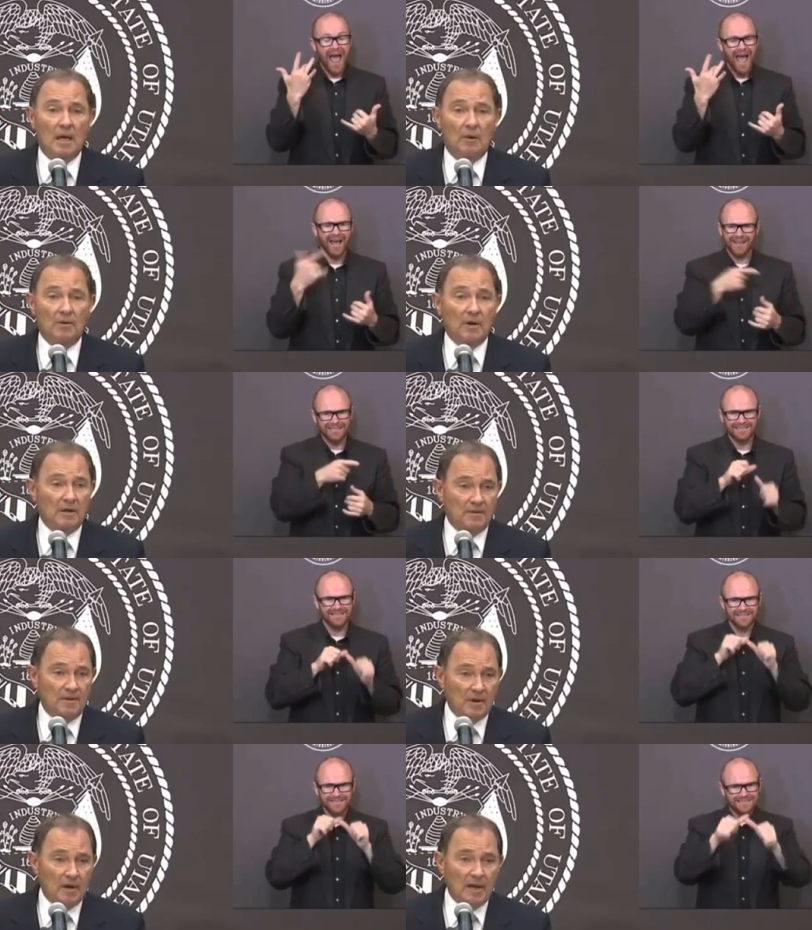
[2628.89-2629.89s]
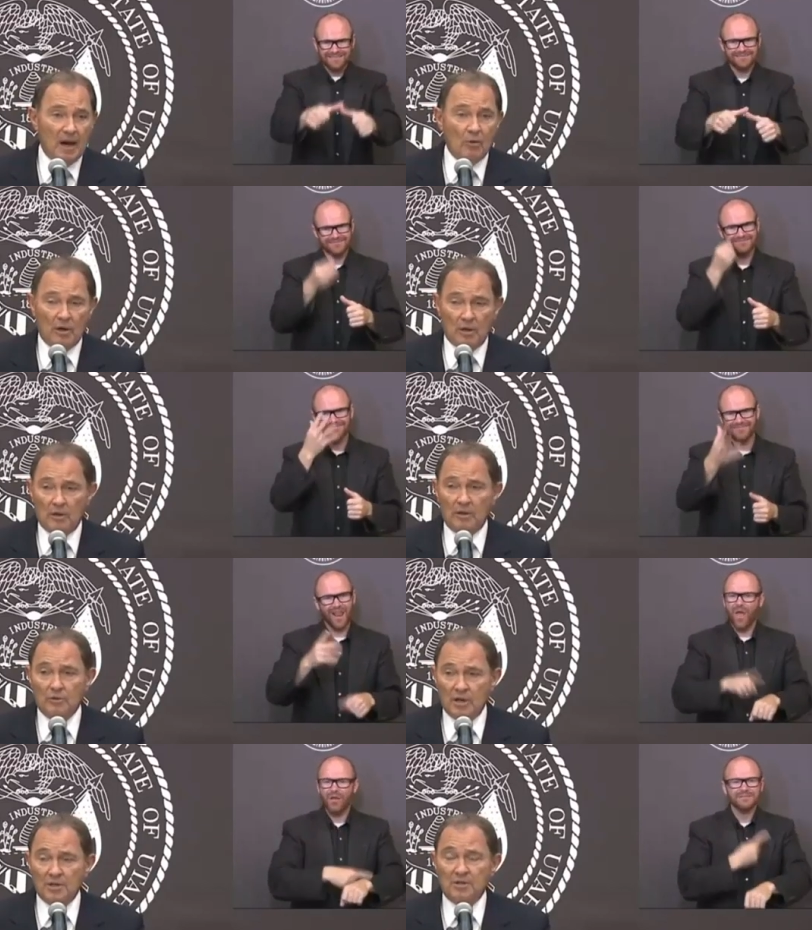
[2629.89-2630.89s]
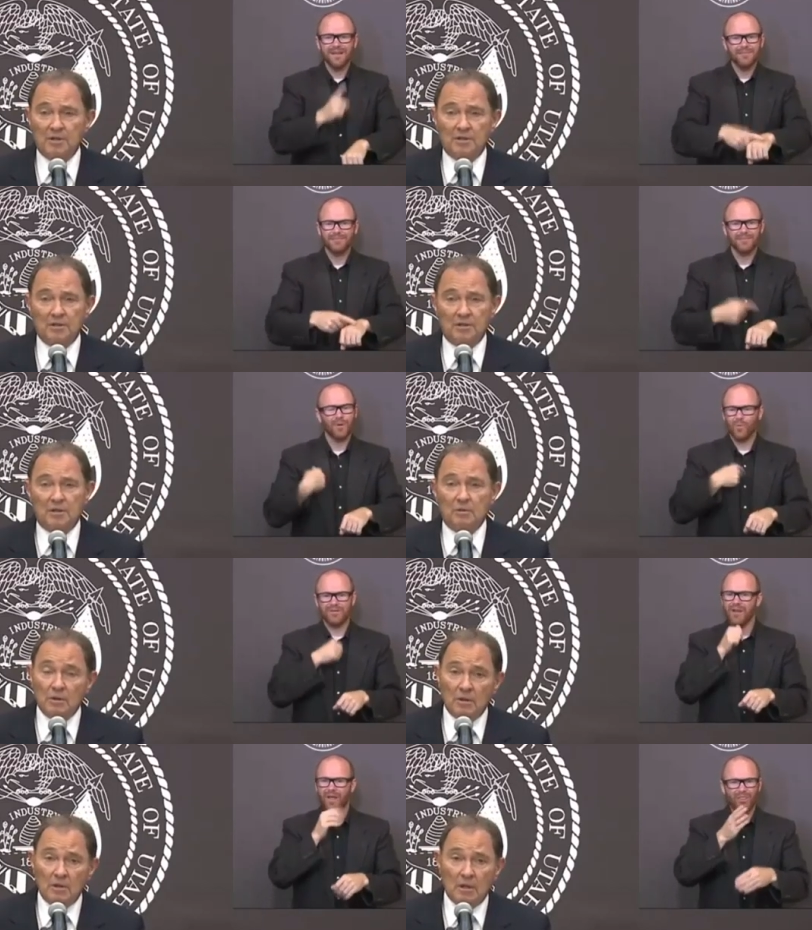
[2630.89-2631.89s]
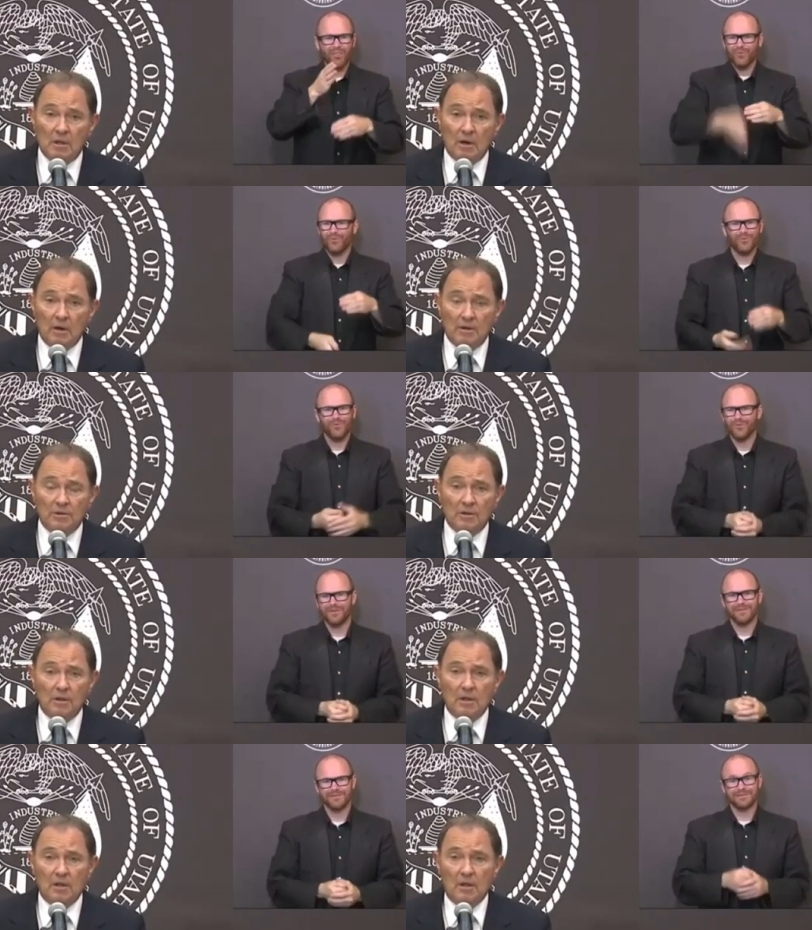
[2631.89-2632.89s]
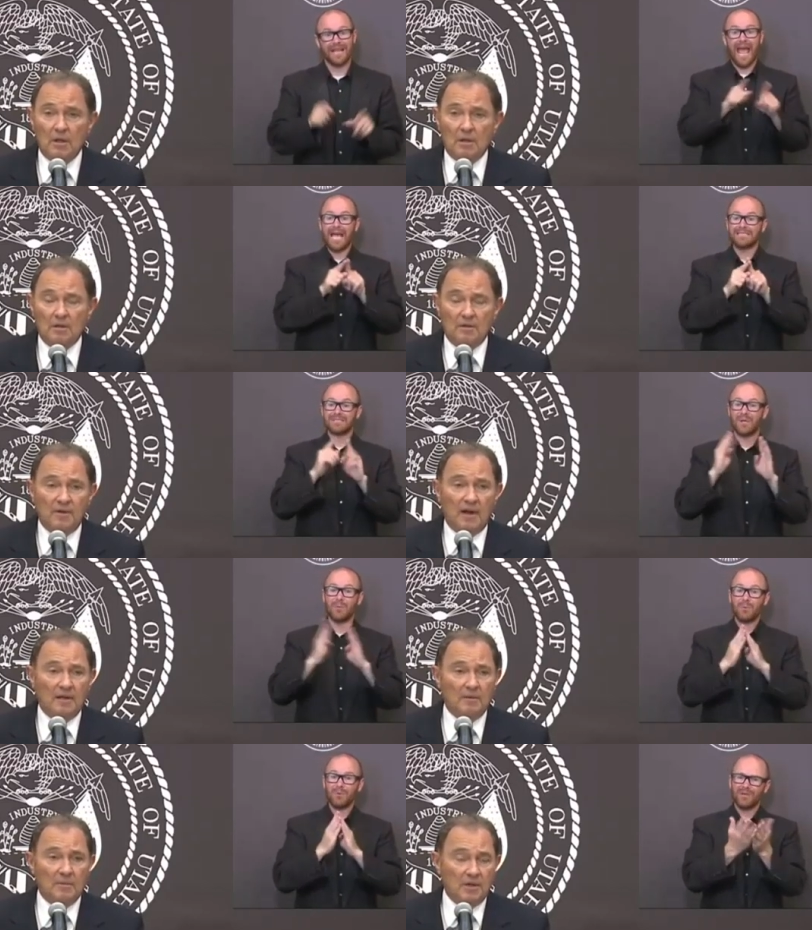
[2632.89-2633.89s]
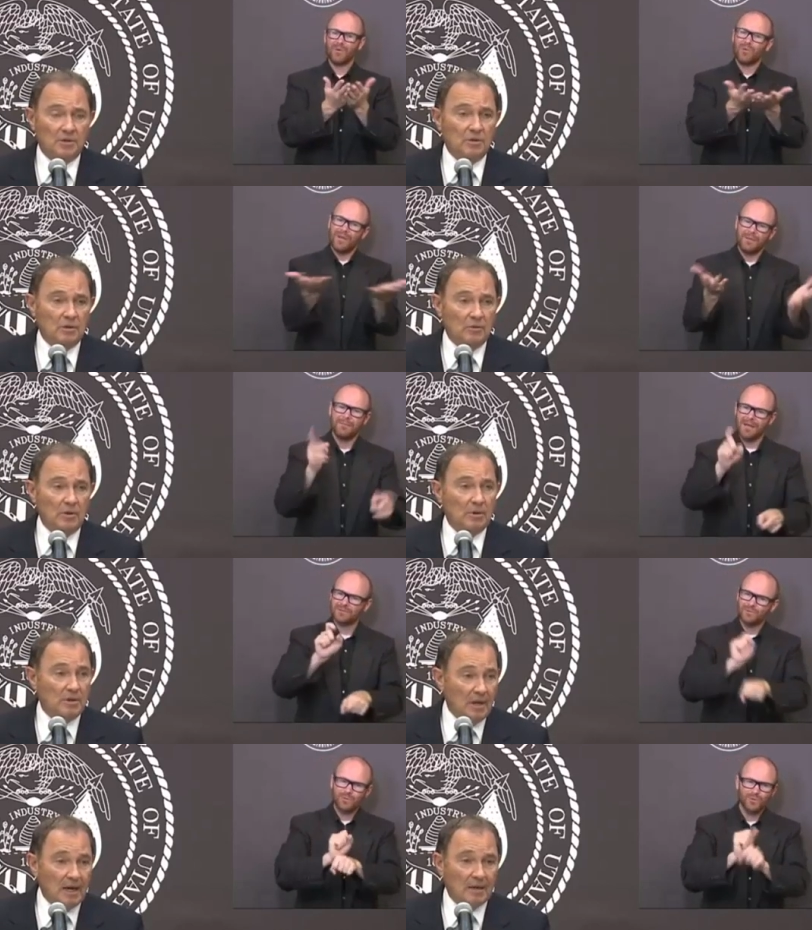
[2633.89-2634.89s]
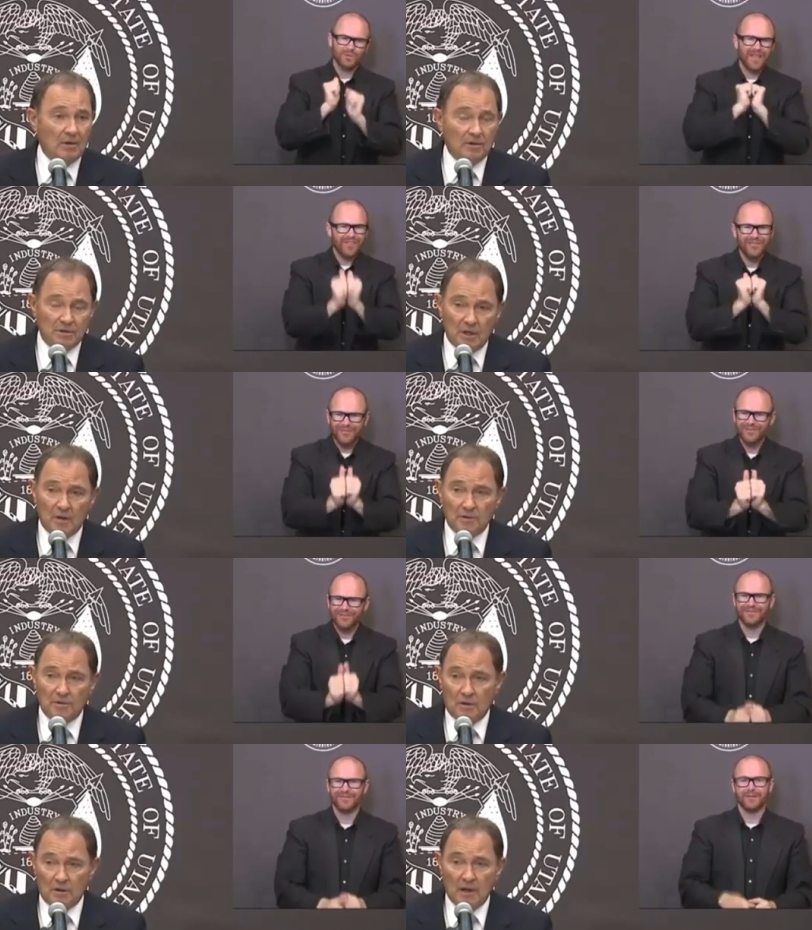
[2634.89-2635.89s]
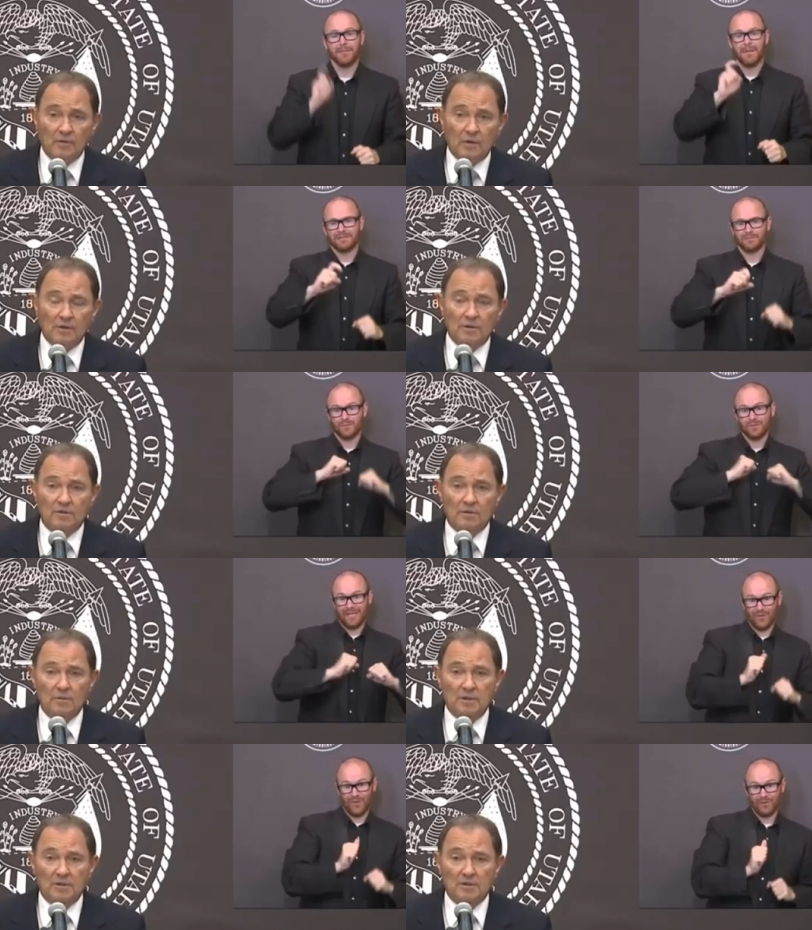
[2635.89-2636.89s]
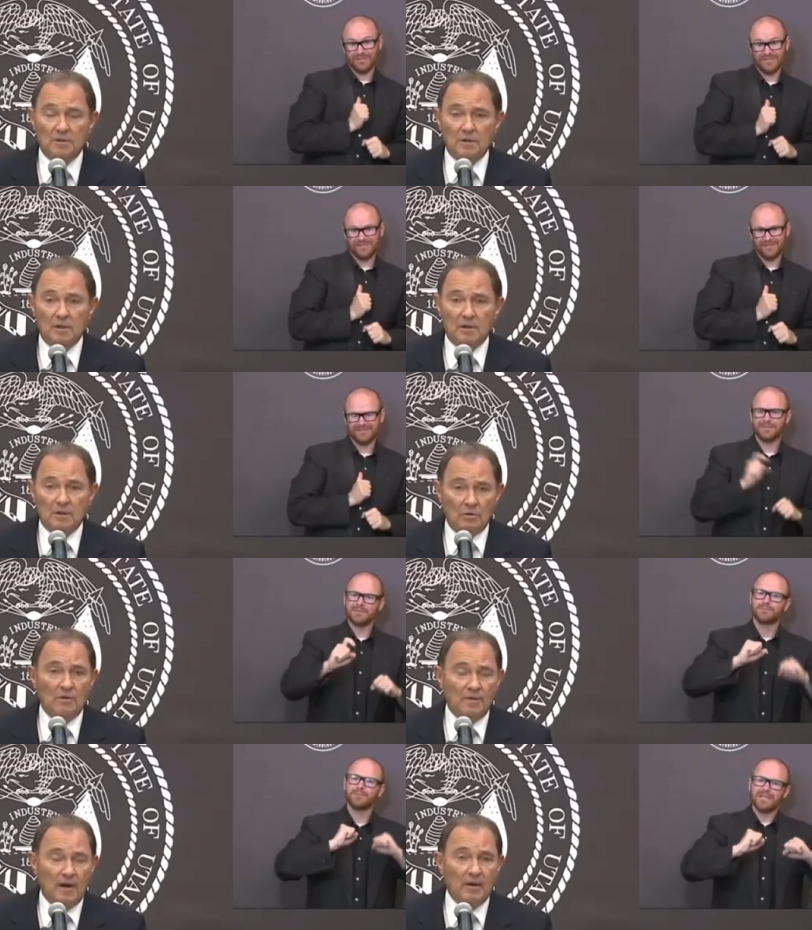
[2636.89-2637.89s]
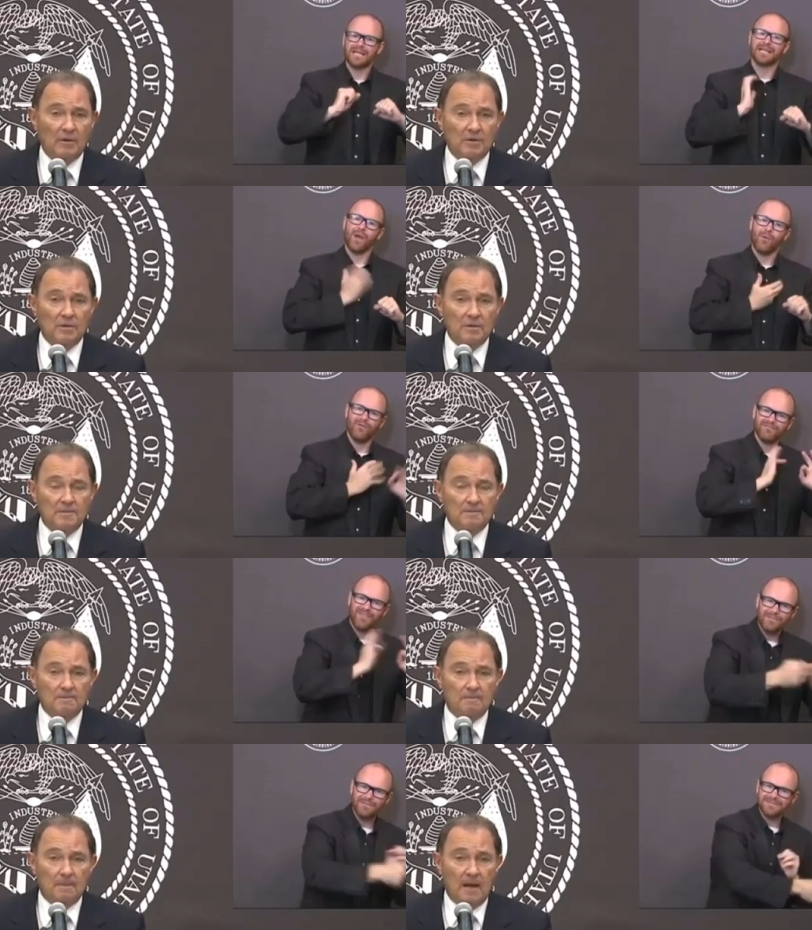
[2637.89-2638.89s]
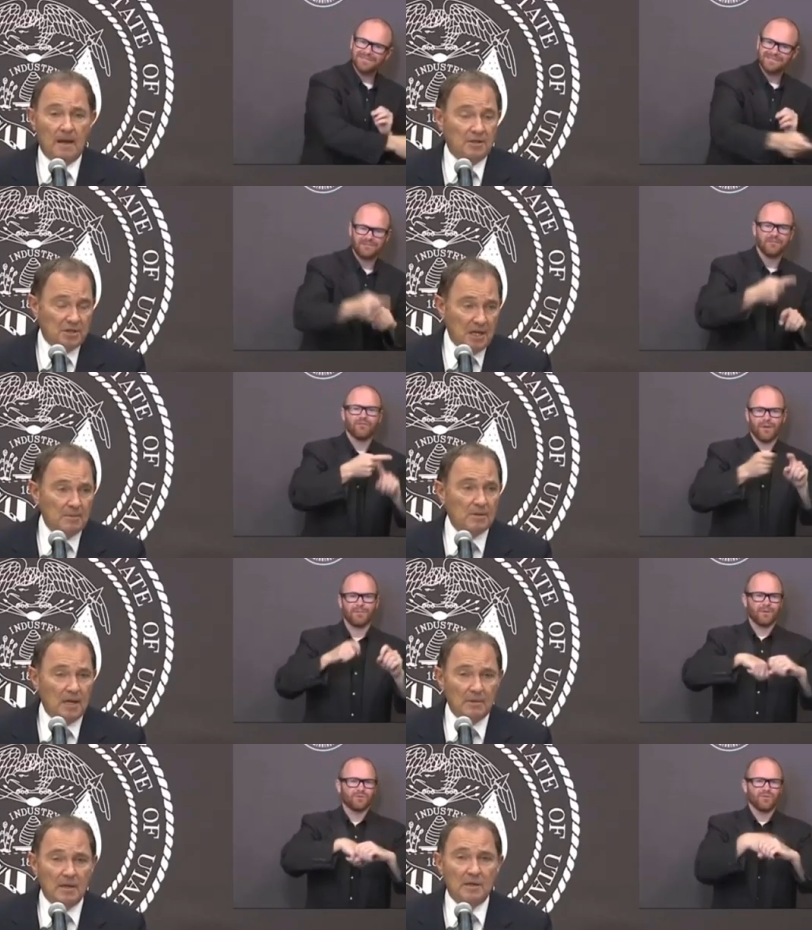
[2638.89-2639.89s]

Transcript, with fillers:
Speaker 1: And we've got to figure out how we're going to address this as a community at large. In fact, to make sure that we protect ourselves and our loved ones from this coronavirus. At the same time,